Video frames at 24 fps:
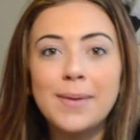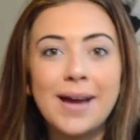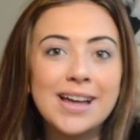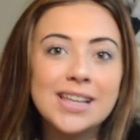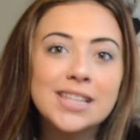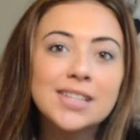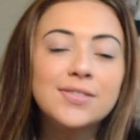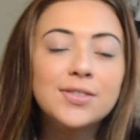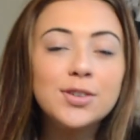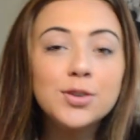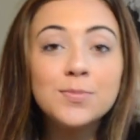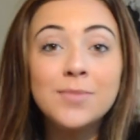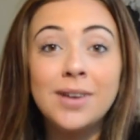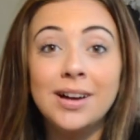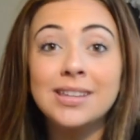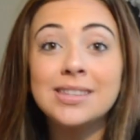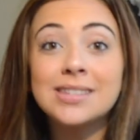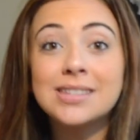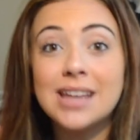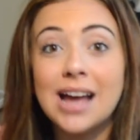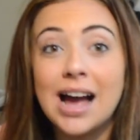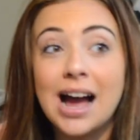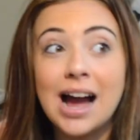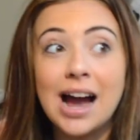past few
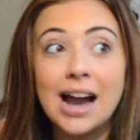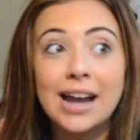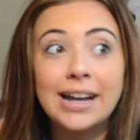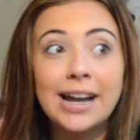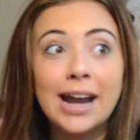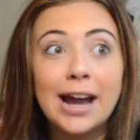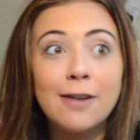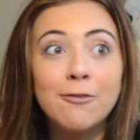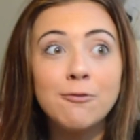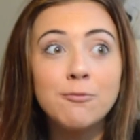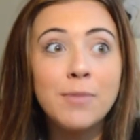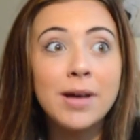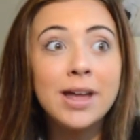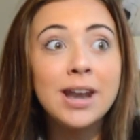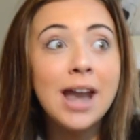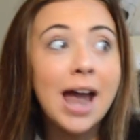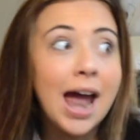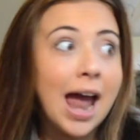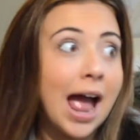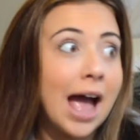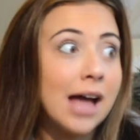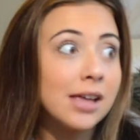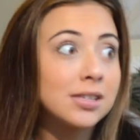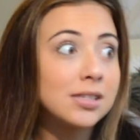months I have been
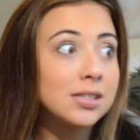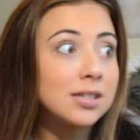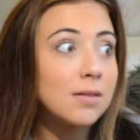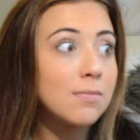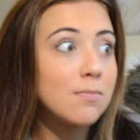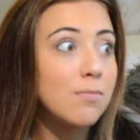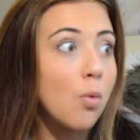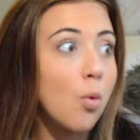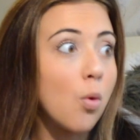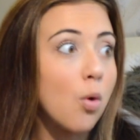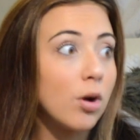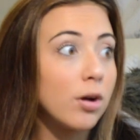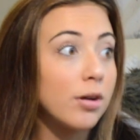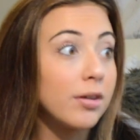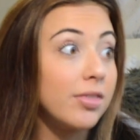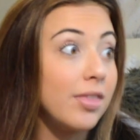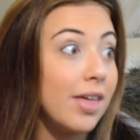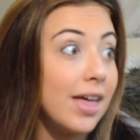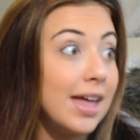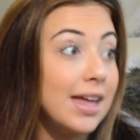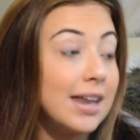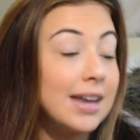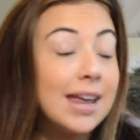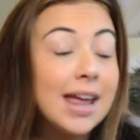asked more
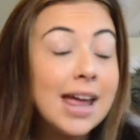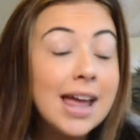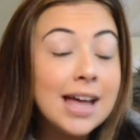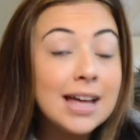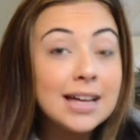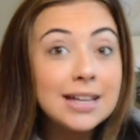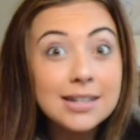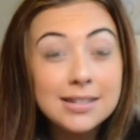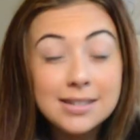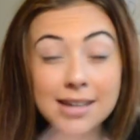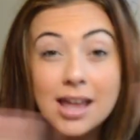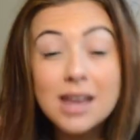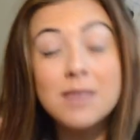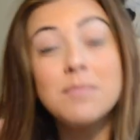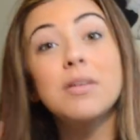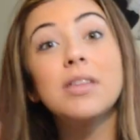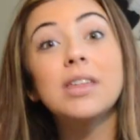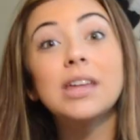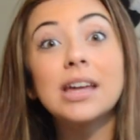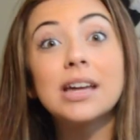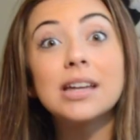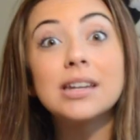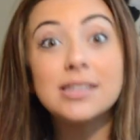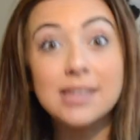than 10
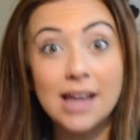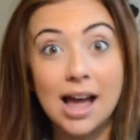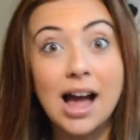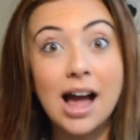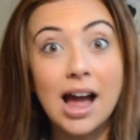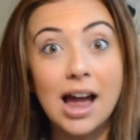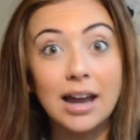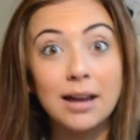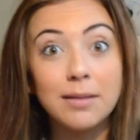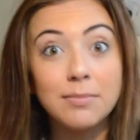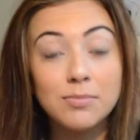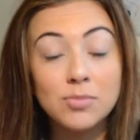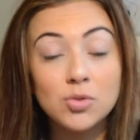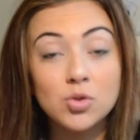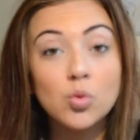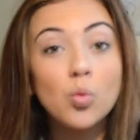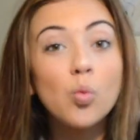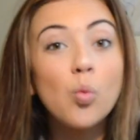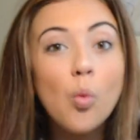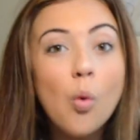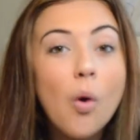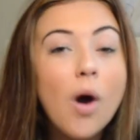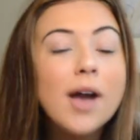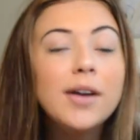million times
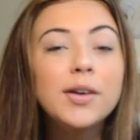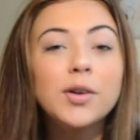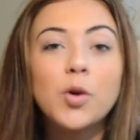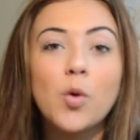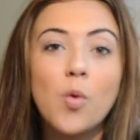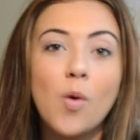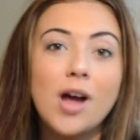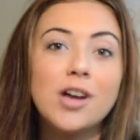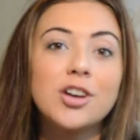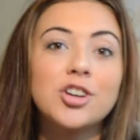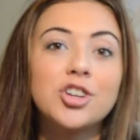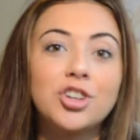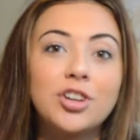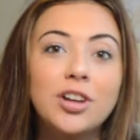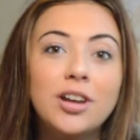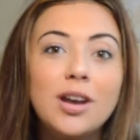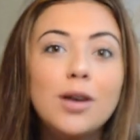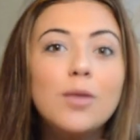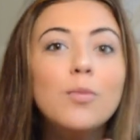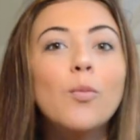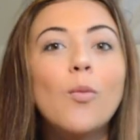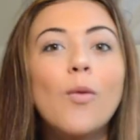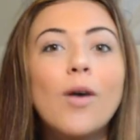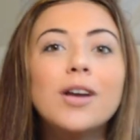one question
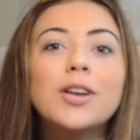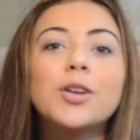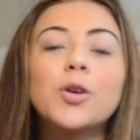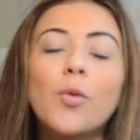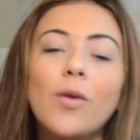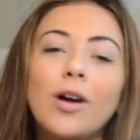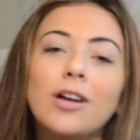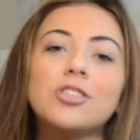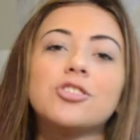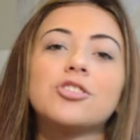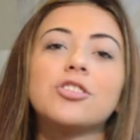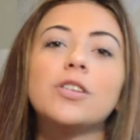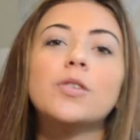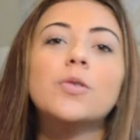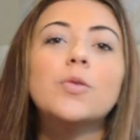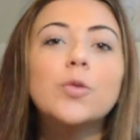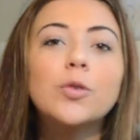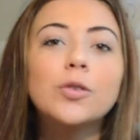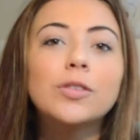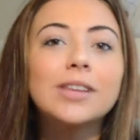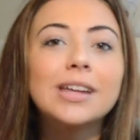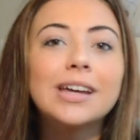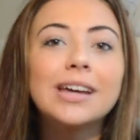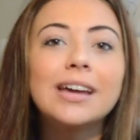
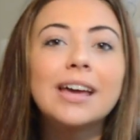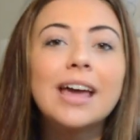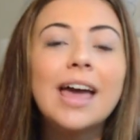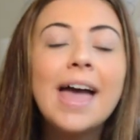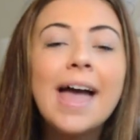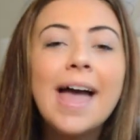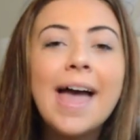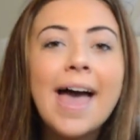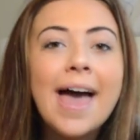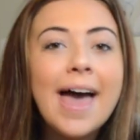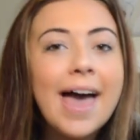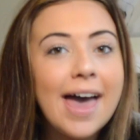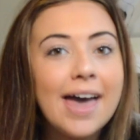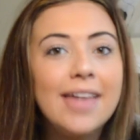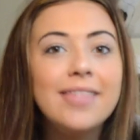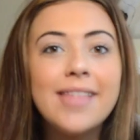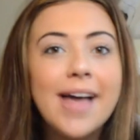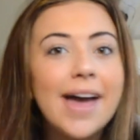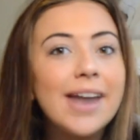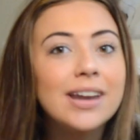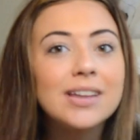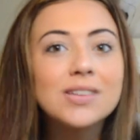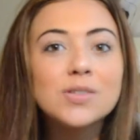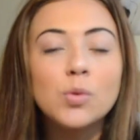only, and
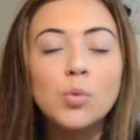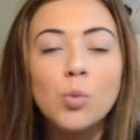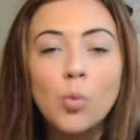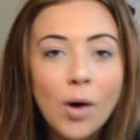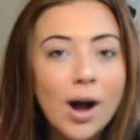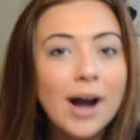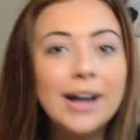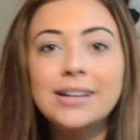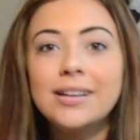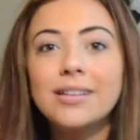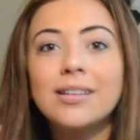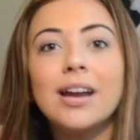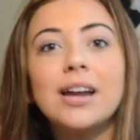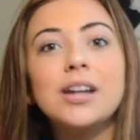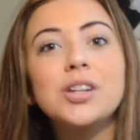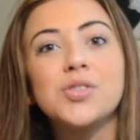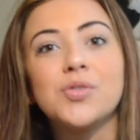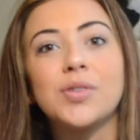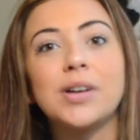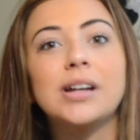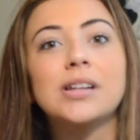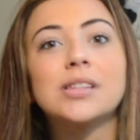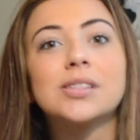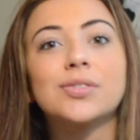that is, why did I
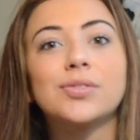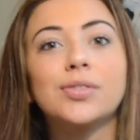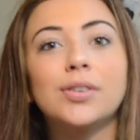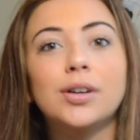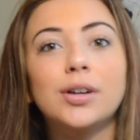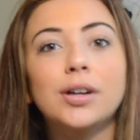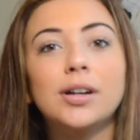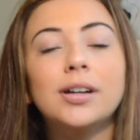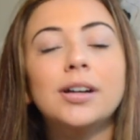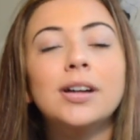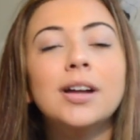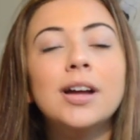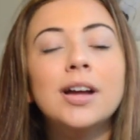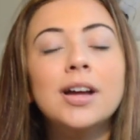transfer?